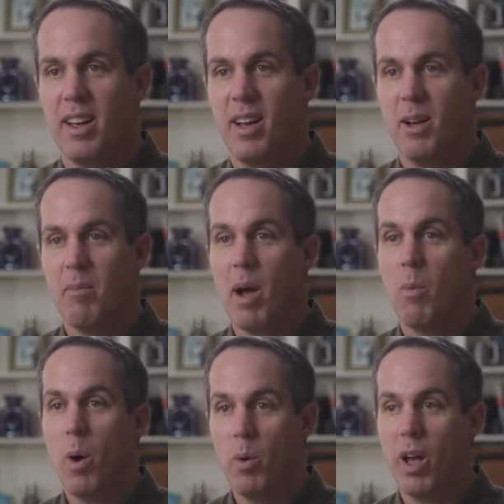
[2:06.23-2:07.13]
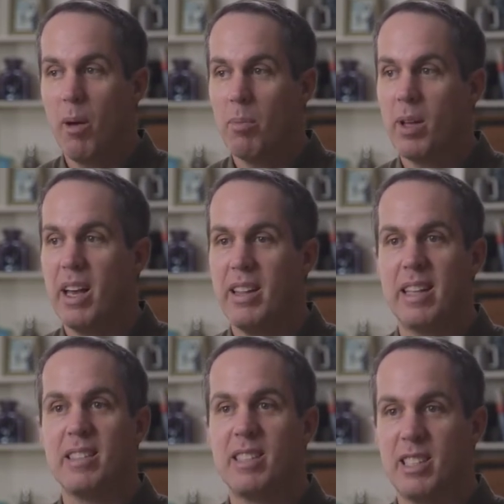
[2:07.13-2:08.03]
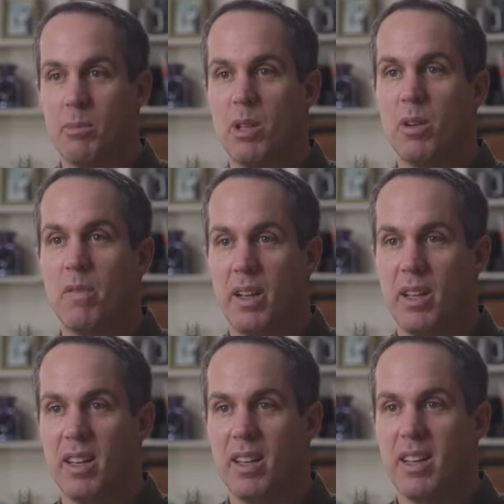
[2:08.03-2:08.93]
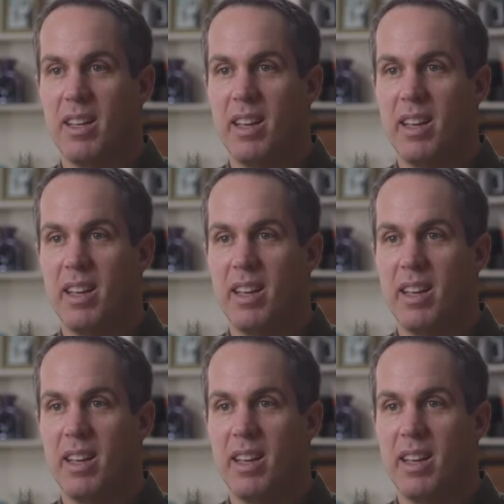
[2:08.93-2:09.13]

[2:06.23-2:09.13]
I woke up in that similar feeling,